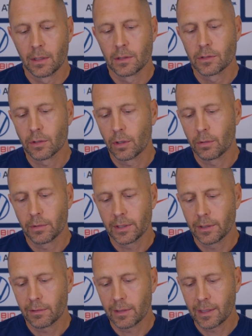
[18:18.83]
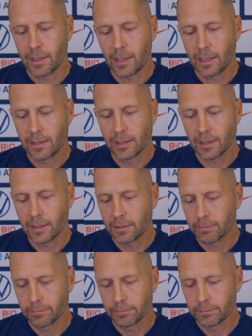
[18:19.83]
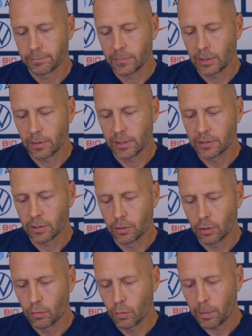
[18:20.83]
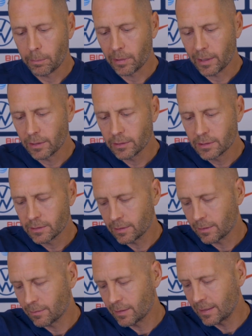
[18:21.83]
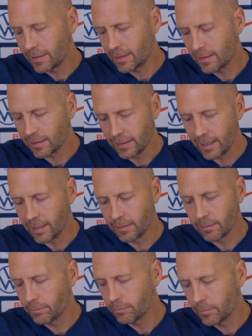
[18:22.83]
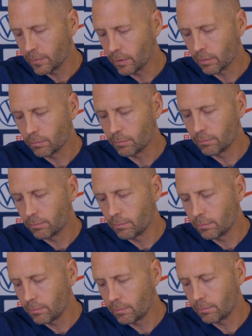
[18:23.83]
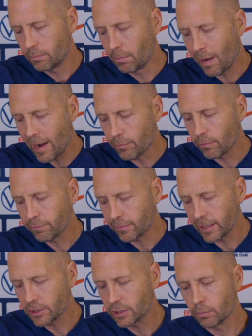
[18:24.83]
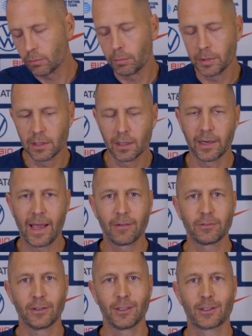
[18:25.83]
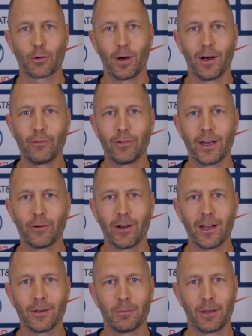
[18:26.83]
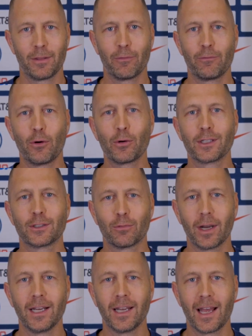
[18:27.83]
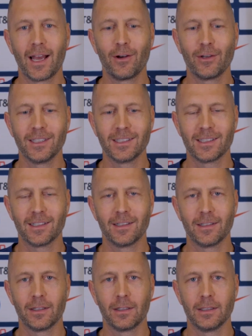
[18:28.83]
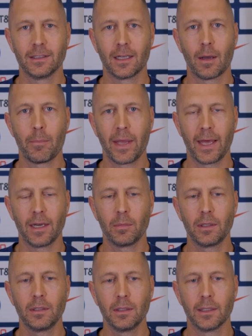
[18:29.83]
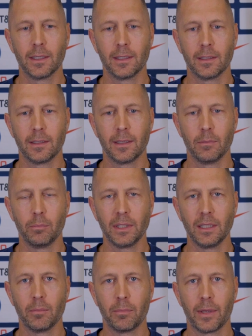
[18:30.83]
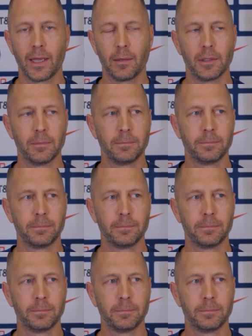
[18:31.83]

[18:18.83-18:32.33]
So, you know, I think, you know, it's a good group of players. You know, again, you know, my reflection will be done after this qualifying round. The focus right now is on Panama and beating Panama.